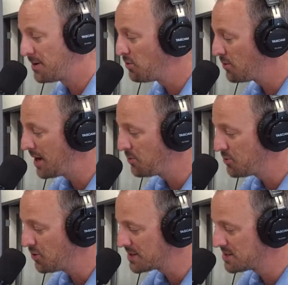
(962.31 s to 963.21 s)
But what
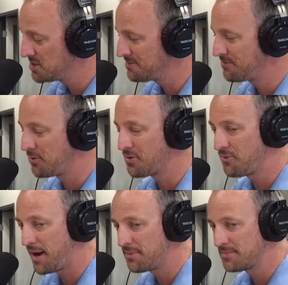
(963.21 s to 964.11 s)
we want to do before
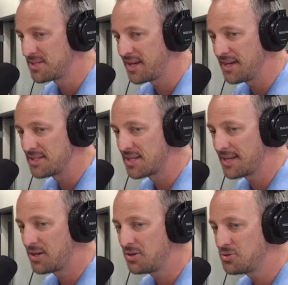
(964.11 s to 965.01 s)
we wrap up today
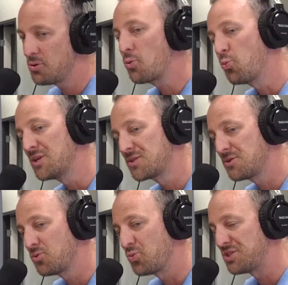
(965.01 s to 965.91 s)
is go to our
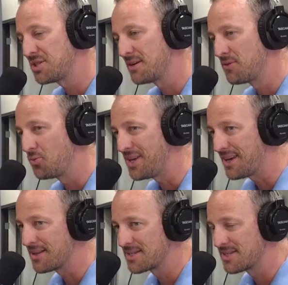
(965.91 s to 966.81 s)
Whissel Widget of the
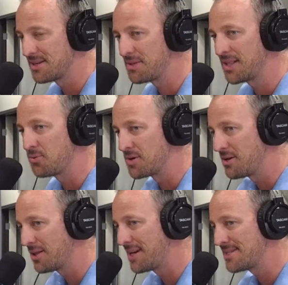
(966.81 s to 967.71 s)
Week. This is something that we're
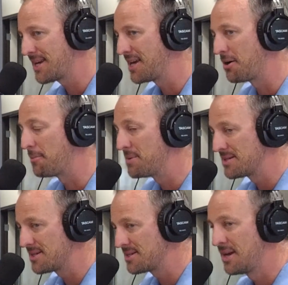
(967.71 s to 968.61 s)
utilizing in our
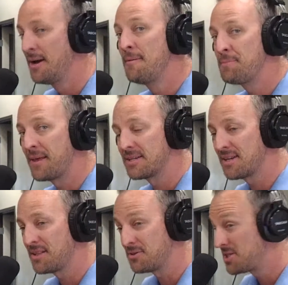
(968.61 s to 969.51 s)
business that
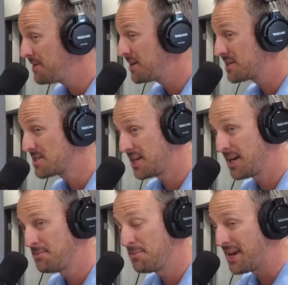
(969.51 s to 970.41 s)
is either saving us
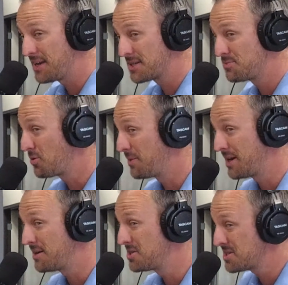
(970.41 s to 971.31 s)
time, making us more
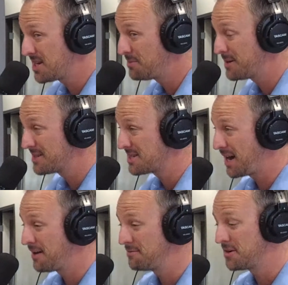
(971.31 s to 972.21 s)
money, or just helping us
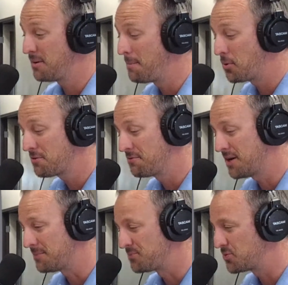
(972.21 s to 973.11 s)
have more
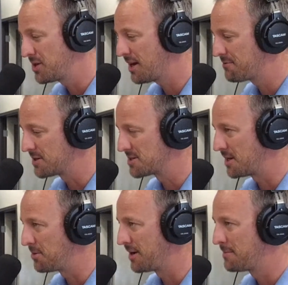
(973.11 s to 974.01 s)
fun. What do you got for us
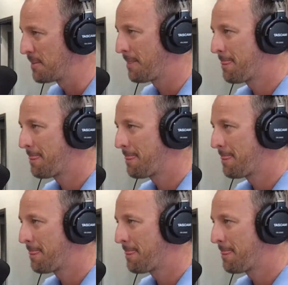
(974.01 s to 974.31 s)
today, Bryan?